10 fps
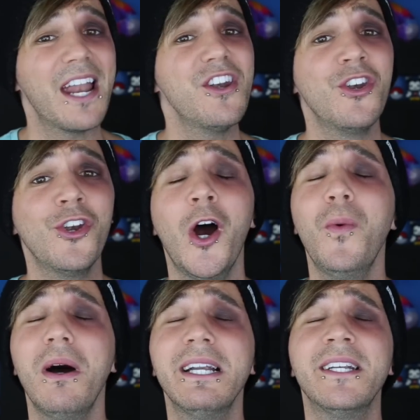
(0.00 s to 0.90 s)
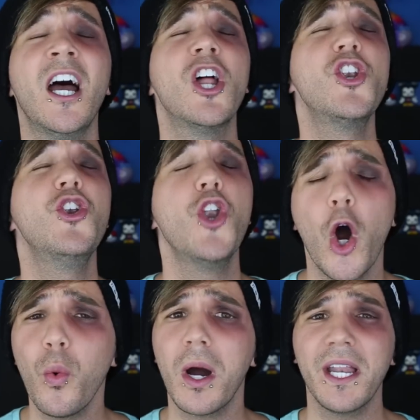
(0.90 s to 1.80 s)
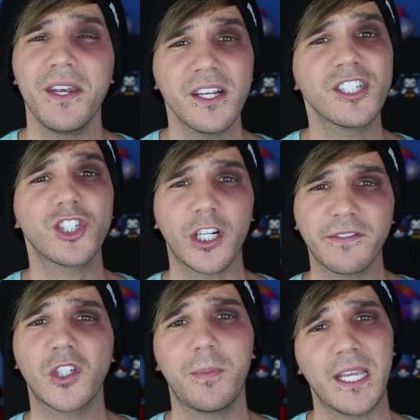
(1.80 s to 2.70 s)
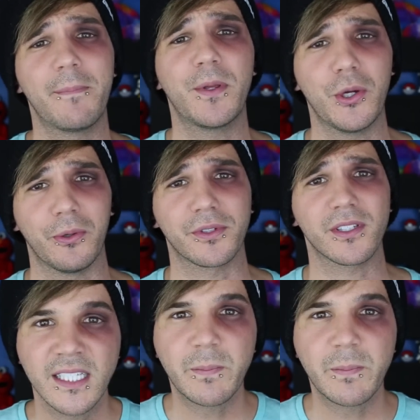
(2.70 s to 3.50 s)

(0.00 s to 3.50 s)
and no one deserves to be abused.